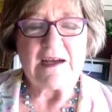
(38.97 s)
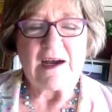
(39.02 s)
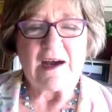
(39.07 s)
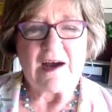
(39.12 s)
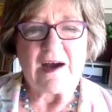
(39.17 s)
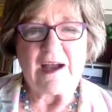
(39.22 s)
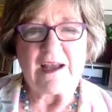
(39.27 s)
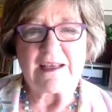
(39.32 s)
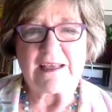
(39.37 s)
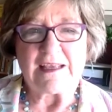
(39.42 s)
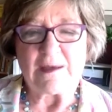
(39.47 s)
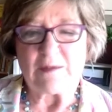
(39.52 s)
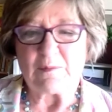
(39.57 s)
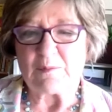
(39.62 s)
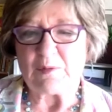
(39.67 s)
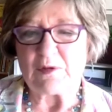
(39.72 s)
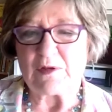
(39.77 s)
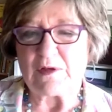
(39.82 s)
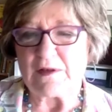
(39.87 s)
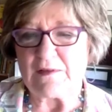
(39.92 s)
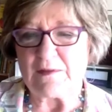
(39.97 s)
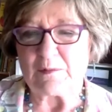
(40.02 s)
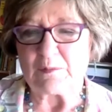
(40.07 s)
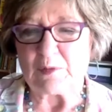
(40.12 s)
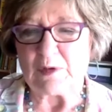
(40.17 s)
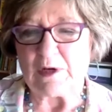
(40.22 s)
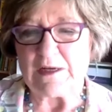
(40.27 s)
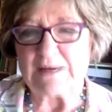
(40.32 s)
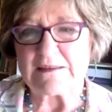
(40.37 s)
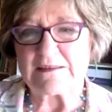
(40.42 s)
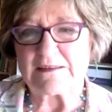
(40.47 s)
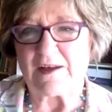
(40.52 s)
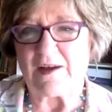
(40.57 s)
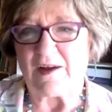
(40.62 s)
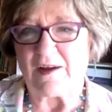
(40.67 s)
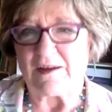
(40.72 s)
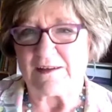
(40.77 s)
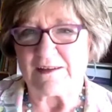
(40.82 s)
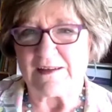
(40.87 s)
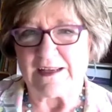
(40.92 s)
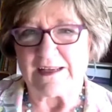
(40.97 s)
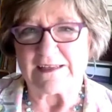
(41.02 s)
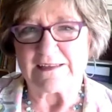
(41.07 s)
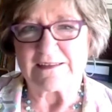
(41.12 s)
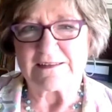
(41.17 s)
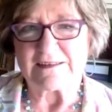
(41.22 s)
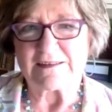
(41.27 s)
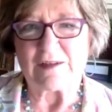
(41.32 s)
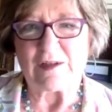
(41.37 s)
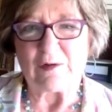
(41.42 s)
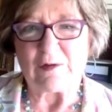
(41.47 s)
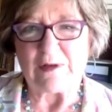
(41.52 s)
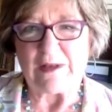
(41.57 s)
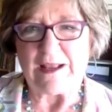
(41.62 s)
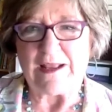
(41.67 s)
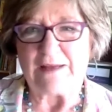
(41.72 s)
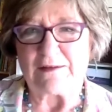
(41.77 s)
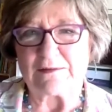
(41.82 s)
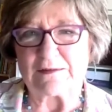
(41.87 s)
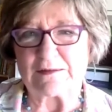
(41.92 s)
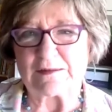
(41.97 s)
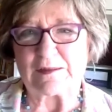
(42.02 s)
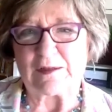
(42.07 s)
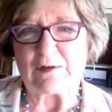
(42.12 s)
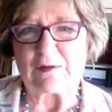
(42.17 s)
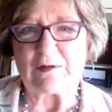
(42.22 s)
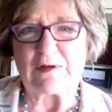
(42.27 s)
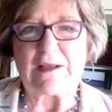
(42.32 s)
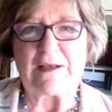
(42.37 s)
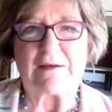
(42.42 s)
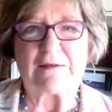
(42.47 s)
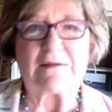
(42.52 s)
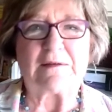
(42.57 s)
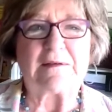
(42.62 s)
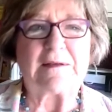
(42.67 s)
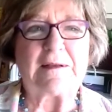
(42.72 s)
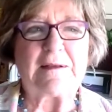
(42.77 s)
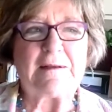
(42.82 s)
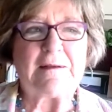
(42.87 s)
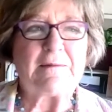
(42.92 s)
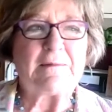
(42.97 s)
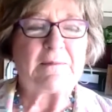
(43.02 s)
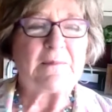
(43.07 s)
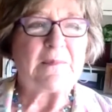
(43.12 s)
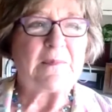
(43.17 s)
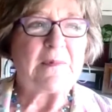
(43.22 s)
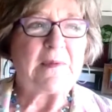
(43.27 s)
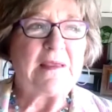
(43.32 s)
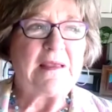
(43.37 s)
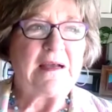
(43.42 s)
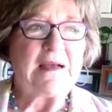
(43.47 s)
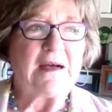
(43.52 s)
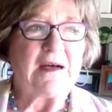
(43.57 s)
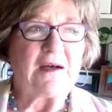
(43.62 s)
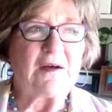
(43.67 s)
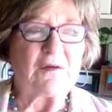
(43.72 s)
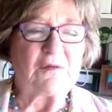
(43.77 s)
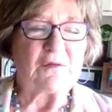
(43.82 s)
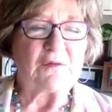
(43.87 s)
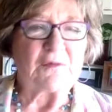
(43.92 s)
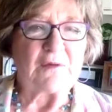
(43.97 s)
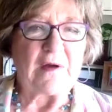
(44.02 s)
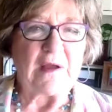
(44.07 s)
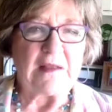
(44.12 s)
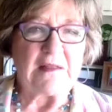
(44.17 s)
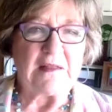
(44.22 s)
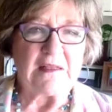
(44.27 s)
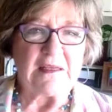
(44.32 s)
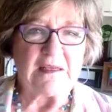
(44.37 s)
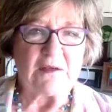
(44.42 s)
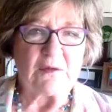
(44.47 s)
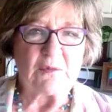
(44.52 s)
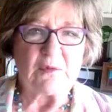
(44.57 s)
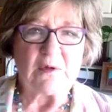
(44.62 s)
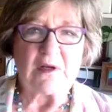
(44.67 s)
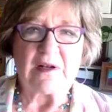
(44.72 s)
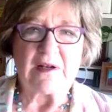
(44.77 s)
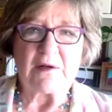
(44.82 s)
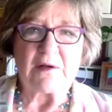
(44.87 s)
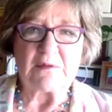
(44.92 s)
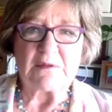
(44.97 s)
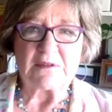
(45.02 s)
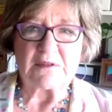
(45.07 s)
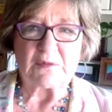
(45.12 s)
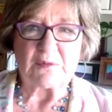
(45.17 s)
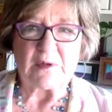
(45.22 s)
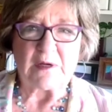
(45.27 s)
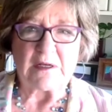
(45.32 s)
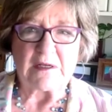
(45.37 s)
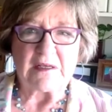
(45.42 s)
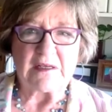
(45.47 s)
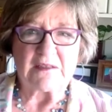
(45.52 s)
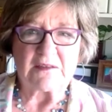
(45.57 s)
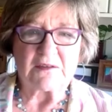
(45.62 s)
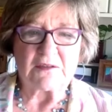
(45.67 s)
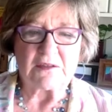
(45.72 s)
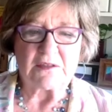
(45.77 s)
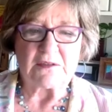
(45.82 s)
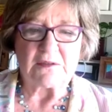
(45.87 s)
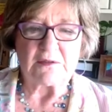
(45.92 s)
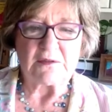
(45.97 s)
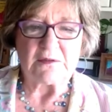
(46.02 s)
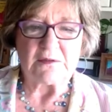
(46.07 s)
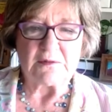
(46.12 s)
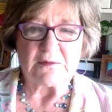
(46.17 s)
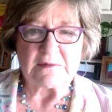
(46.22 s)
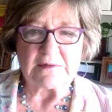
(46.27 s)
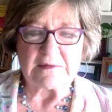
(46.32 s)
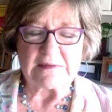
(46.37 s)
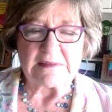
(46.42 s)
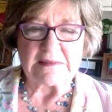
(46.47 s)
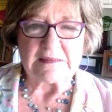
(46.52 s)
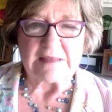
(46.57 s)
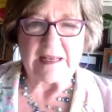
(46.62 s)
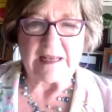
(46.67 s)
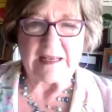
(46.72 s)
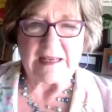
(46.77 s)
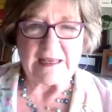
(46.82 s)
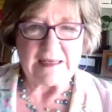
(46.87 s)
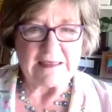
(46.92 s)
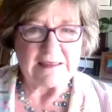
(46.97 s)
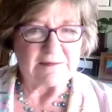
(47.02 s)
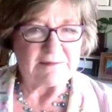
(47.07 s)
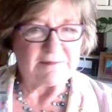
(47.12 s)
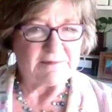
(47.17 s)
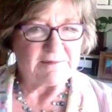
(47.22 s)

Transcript: I kept putting the brakes on, like, slow down, slow down. Uh, finally, when I was ready to say